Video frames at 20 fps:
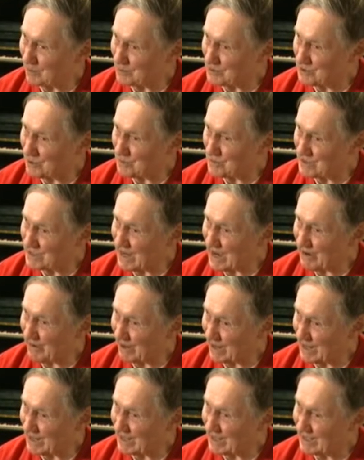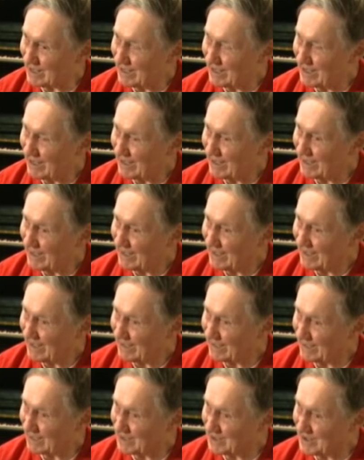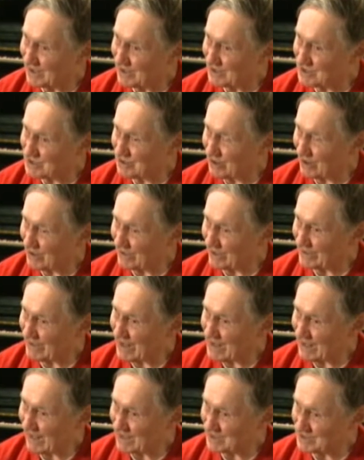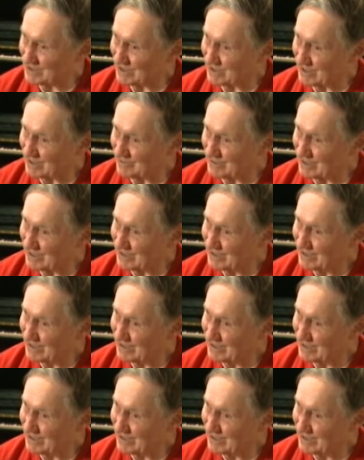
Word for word: are so daring that startle the daylights out of you.